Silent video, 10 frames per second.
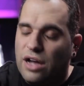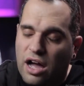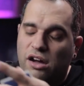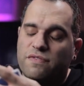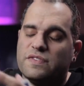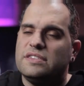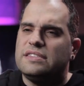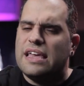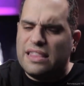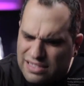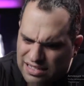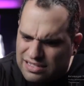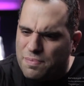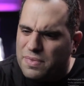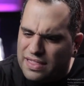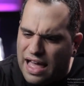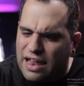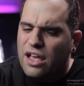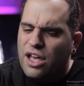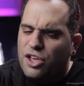I often say this is something
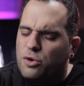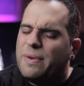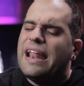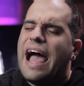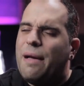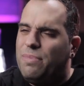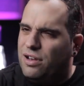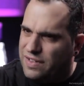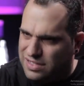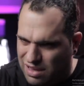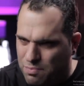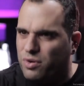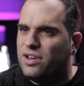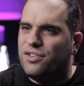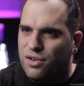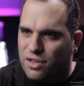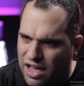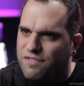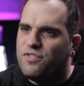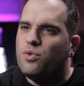that you made a habit of at some point in your life.